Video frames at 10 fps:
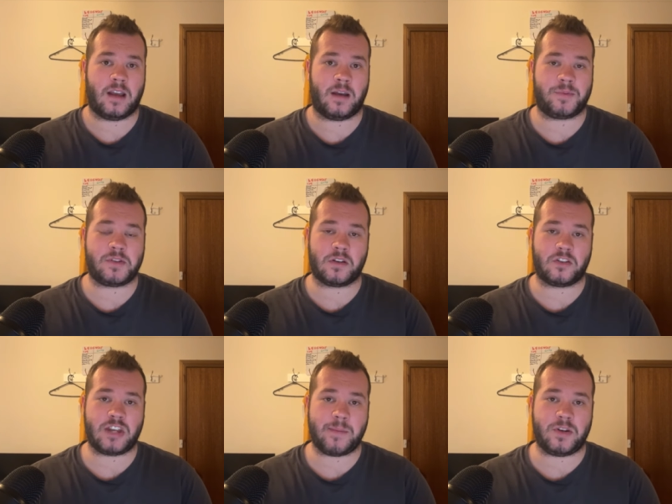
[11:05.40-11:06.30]
We've still got
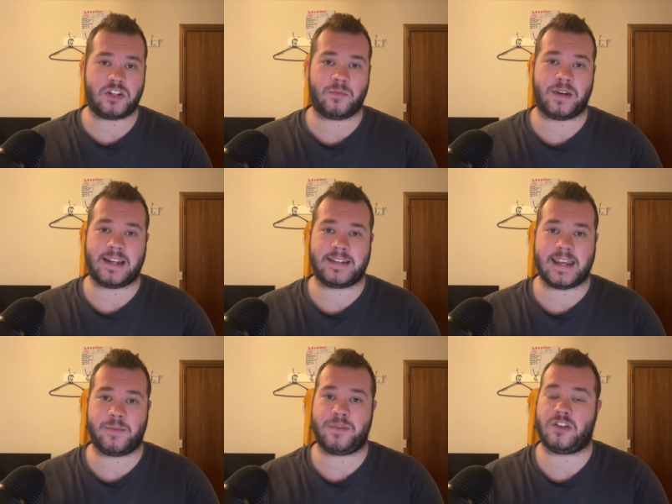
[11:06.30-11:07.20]
the championship-winning
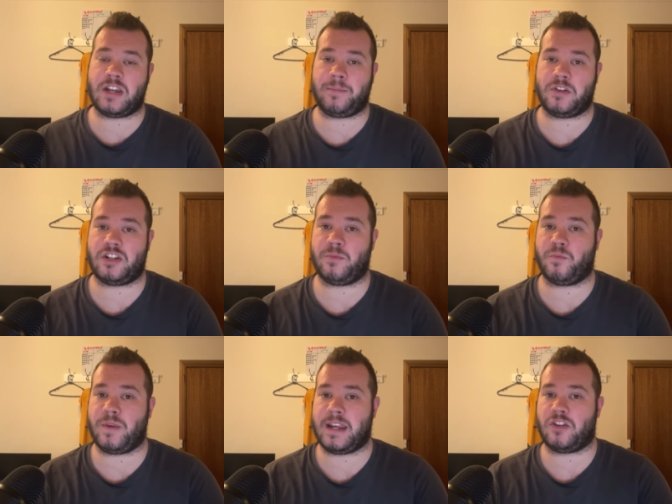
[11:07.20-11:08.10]
team with the
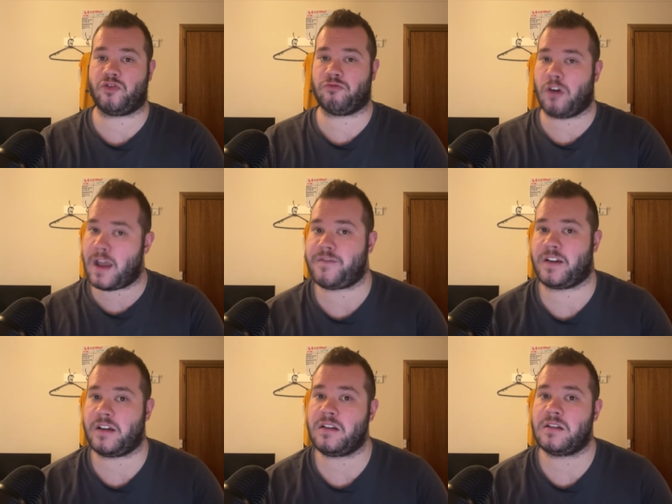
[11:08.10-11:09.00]
championship-winning
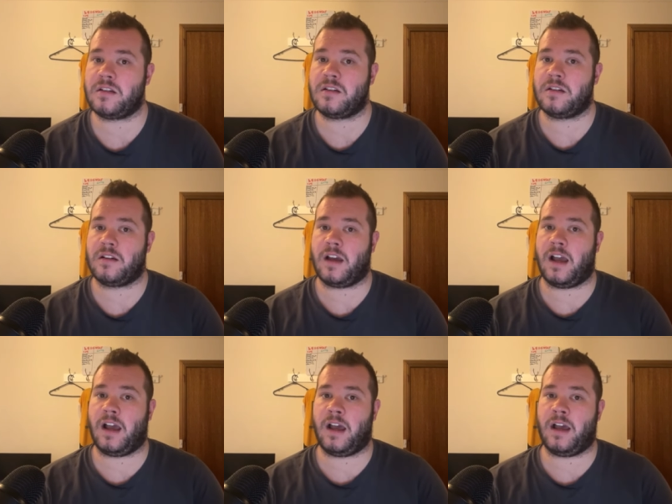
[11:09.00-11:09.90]
driver.
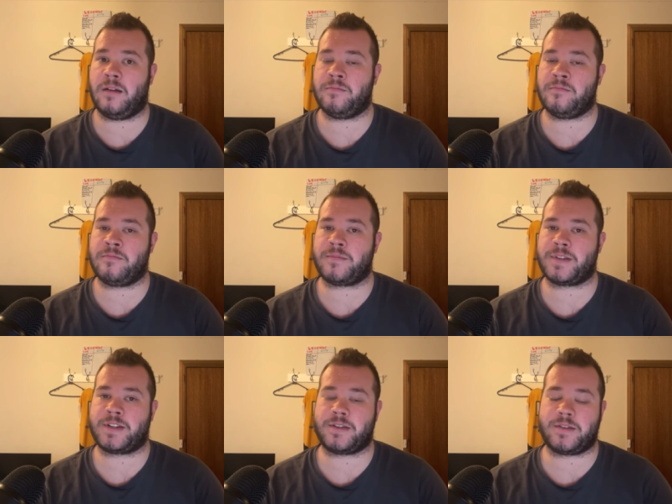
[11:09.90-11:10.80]

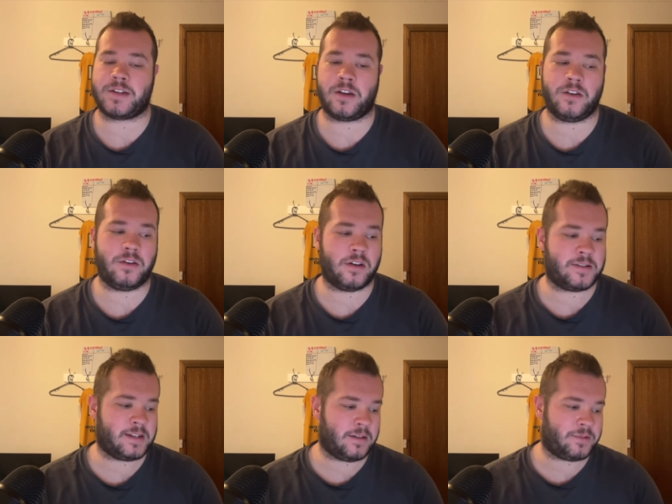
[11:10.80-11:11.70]
So who
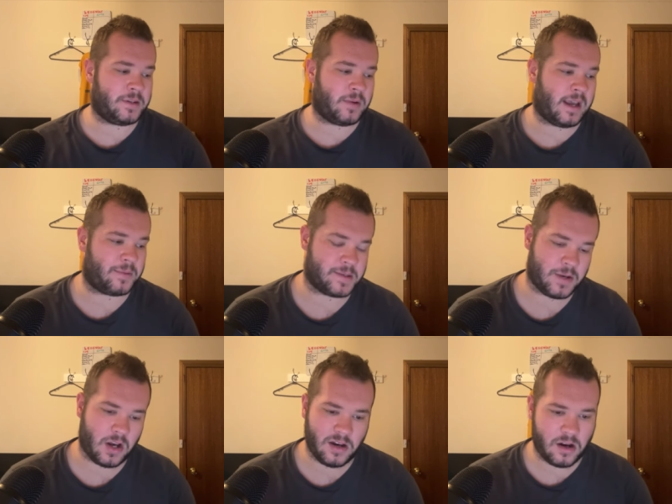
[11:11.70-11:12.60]
knows? See what happens.
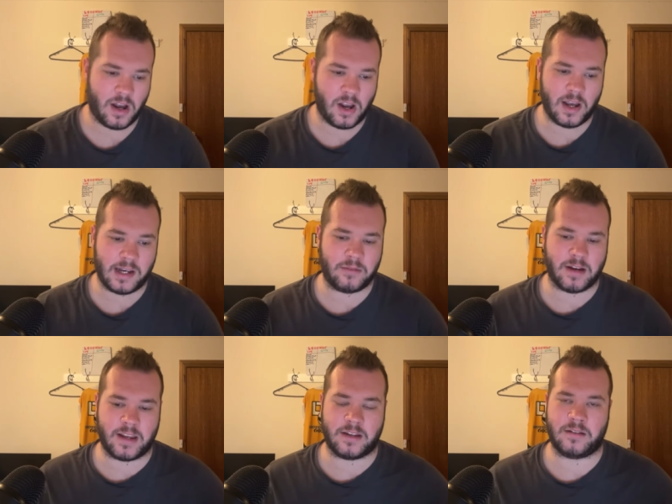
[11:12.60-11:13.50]
But I highly
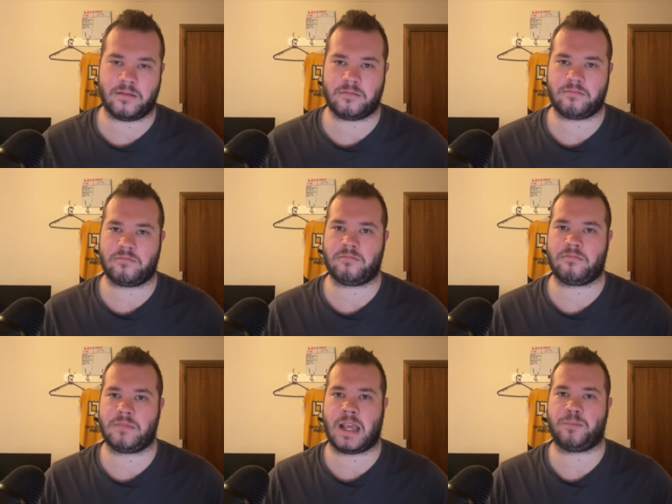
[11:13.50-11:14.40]
reckon
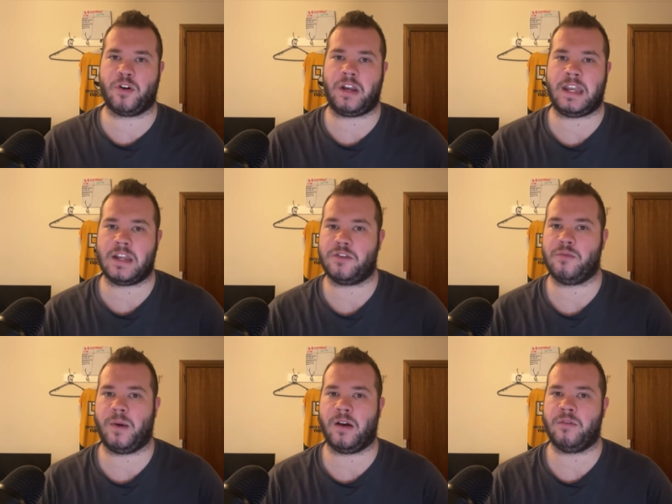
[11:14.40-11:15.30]
that Brodie can
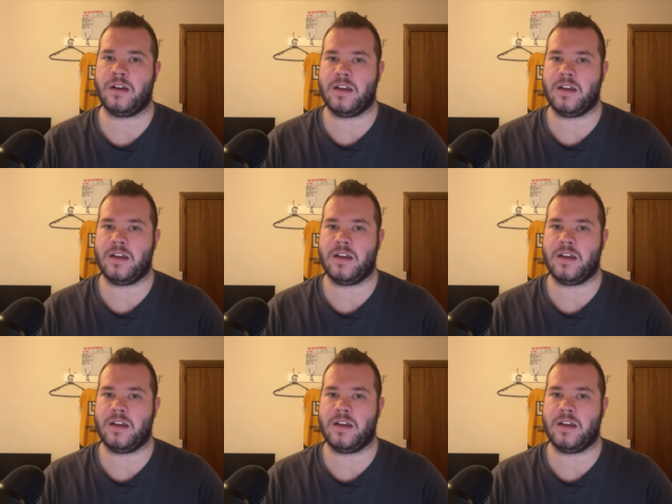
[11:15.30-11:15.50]
do well.